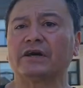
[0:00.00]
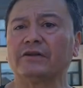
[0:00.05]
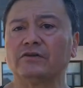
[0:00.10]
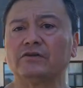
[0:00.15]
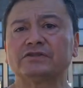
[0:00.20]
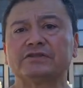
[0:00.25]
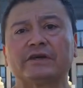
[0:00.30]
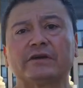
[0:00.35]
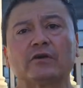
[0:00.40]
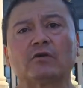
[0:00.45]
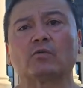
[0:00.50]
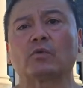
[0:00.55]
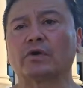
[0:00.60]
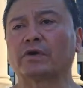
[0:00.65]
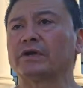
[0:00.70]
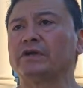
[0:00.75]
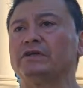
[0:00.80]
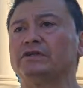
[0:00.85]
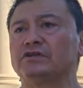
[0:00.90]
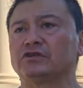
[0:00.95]
others that are
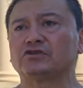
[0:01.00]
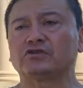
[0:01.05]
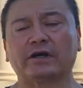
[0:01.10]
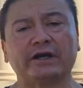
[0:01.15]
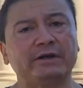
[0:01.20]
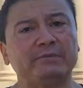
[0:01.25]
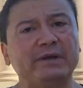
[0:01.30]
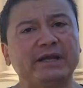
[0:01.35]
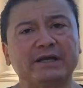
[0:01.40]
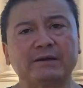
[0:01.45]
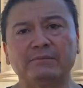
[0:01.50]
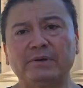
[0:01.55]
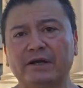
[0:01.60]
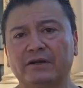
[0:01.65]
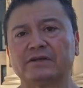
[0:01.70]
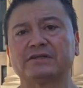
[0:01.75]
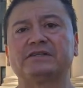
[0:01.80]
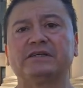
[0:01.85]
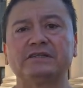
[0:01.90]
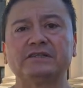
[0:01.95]
working to try and make a
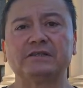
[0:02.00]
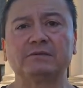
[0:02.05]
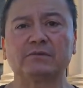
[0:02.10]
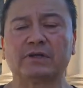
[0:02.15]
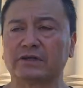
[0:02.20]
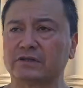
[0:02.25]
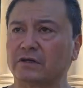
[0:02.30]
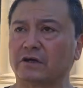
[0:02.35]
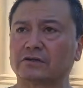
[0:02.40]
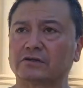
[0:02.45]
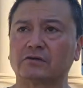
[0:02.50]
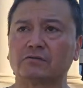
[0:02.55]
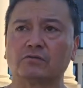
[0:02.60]
better system, like Dr.